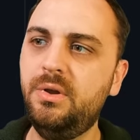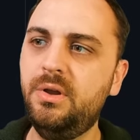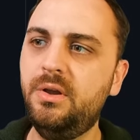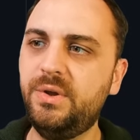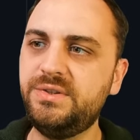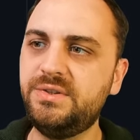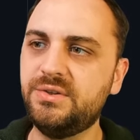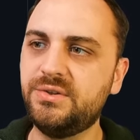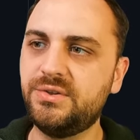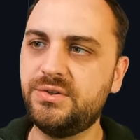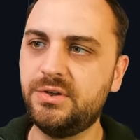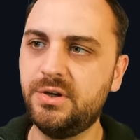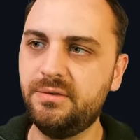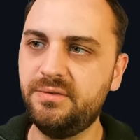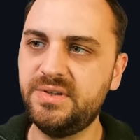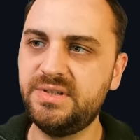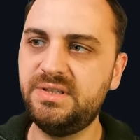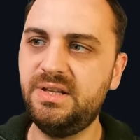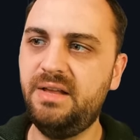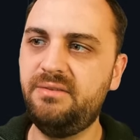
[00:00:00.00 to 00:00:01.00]
What's your
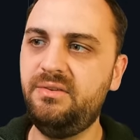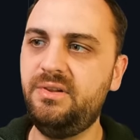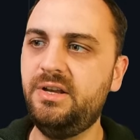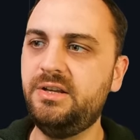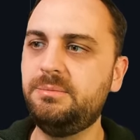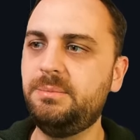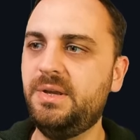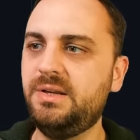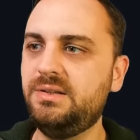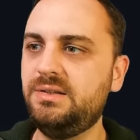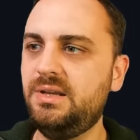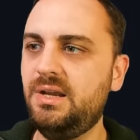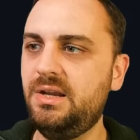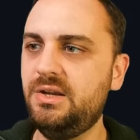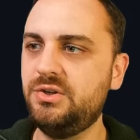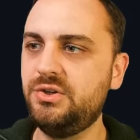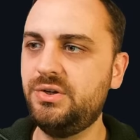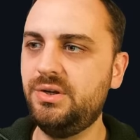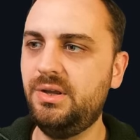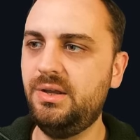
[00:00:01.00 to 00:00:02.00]
service level
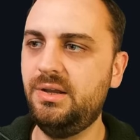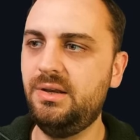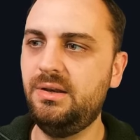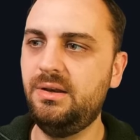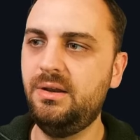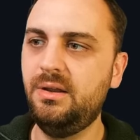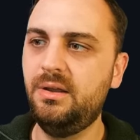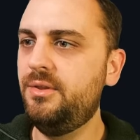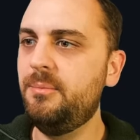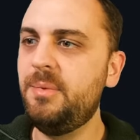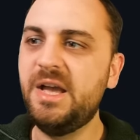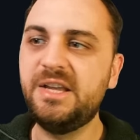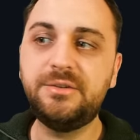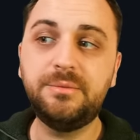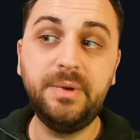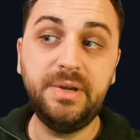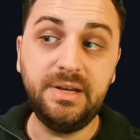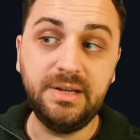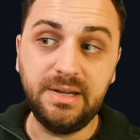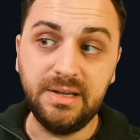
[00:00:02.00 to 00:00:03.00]
expectation? The best
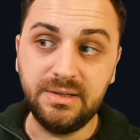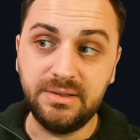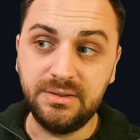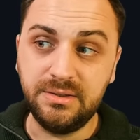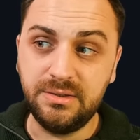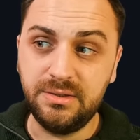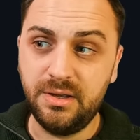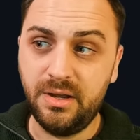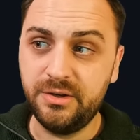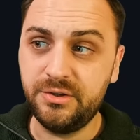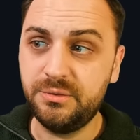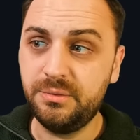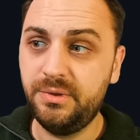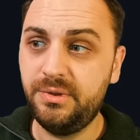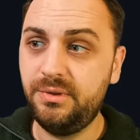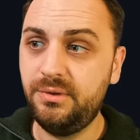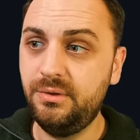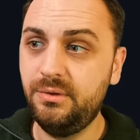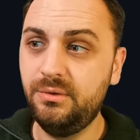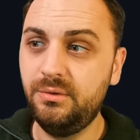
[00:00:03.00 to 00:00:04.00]
way to get in touch
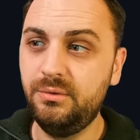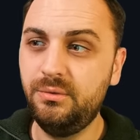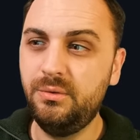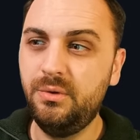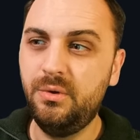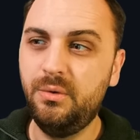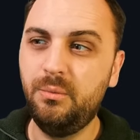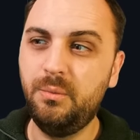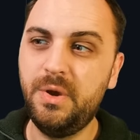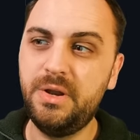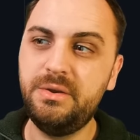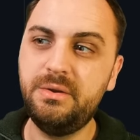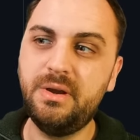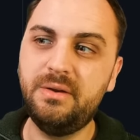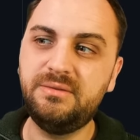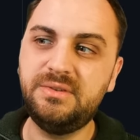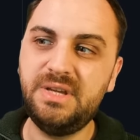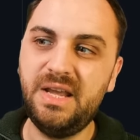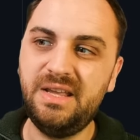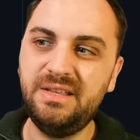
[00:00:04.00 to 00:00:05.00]
with you, when you
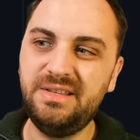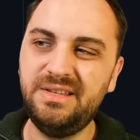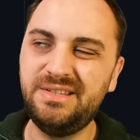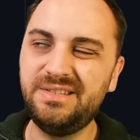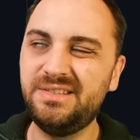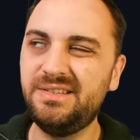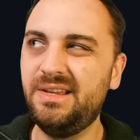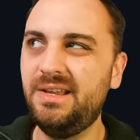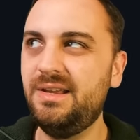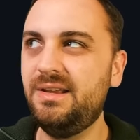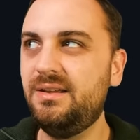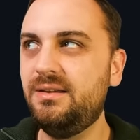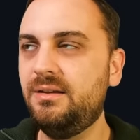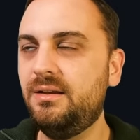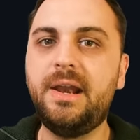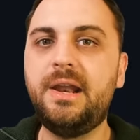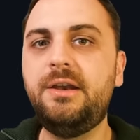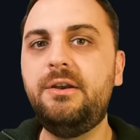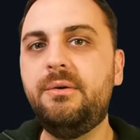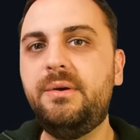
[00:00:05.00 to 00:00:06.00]
have daily sync.
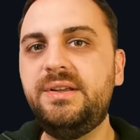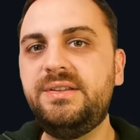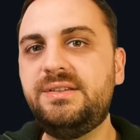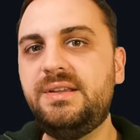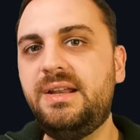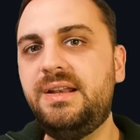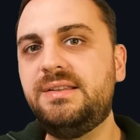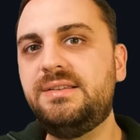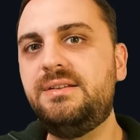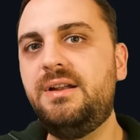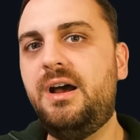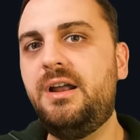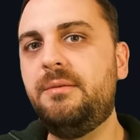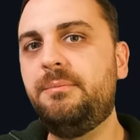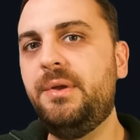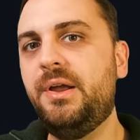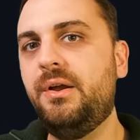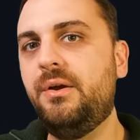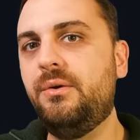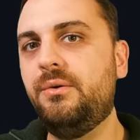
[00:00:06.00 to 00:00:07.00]
And I know I said it's not
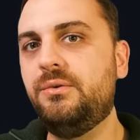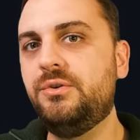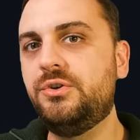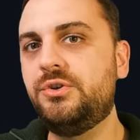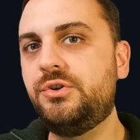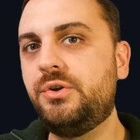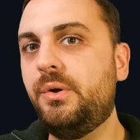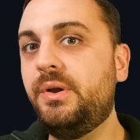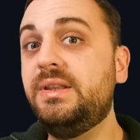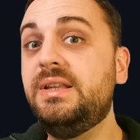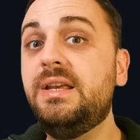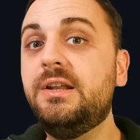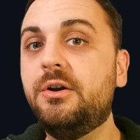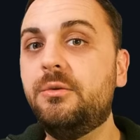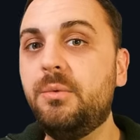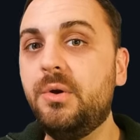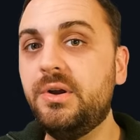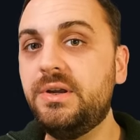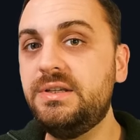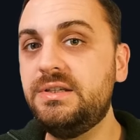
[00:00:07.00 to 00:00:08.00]
about showing the inner
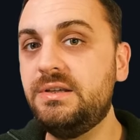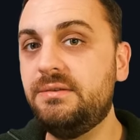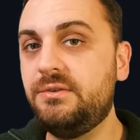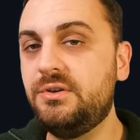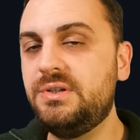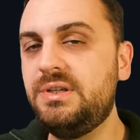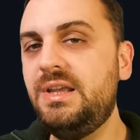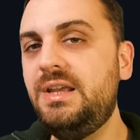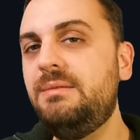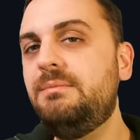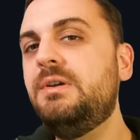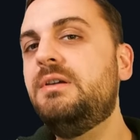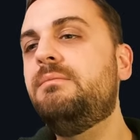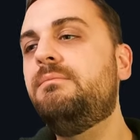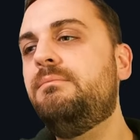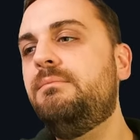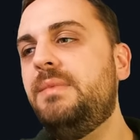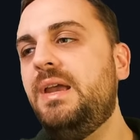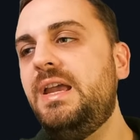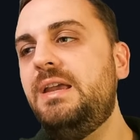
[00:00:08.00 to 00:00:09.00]
workings of your team.
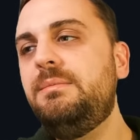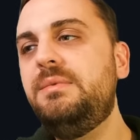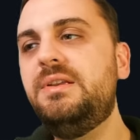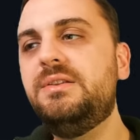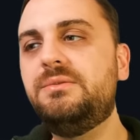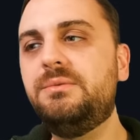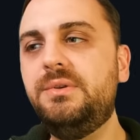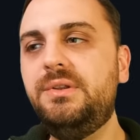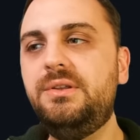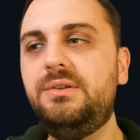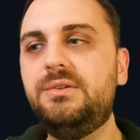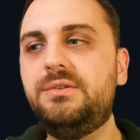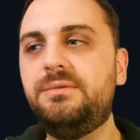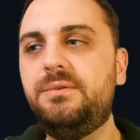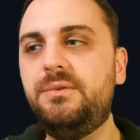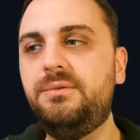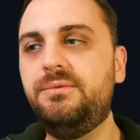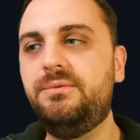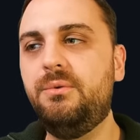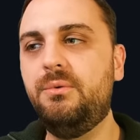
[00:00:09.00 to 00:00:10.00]
Maybe it's really
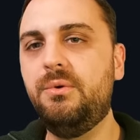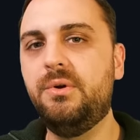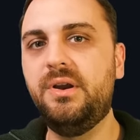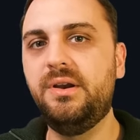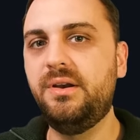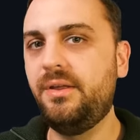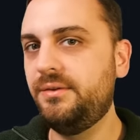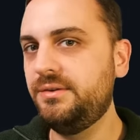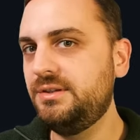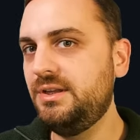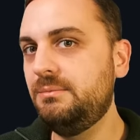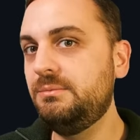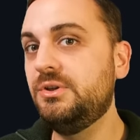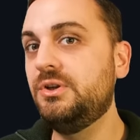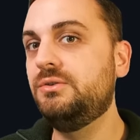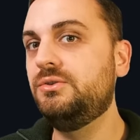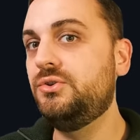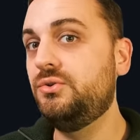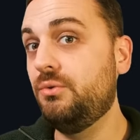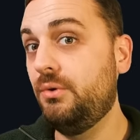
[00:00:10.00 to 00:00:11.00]
useful for another team to
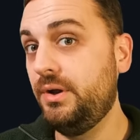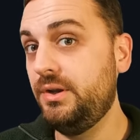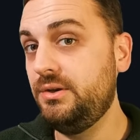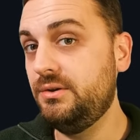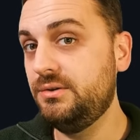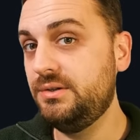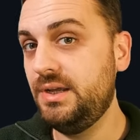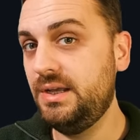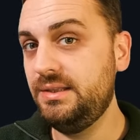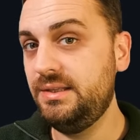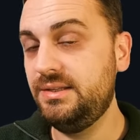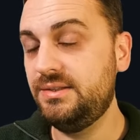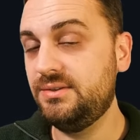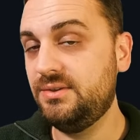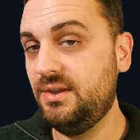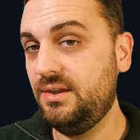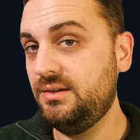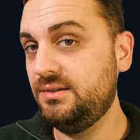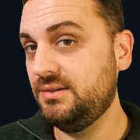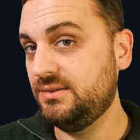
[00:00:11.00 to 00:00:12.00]
join your daily
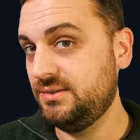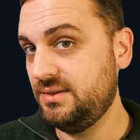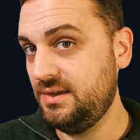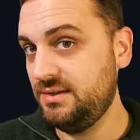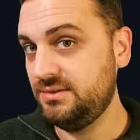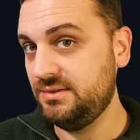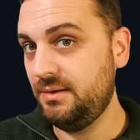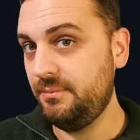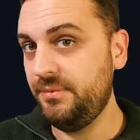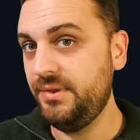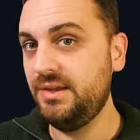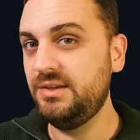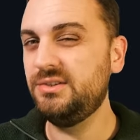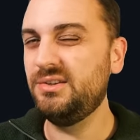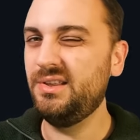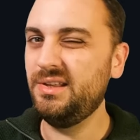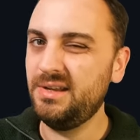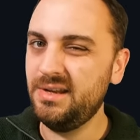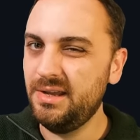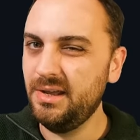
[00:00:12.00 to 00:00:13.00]
sync to say something so
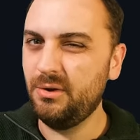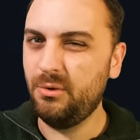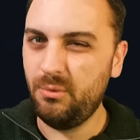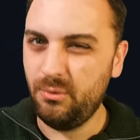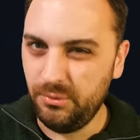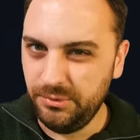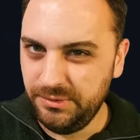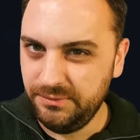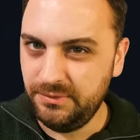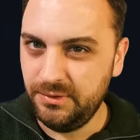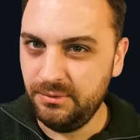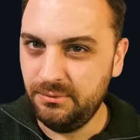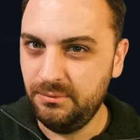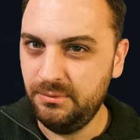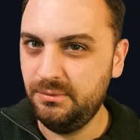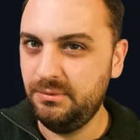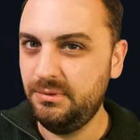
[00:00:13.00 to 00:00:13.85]
they can get a hold of you.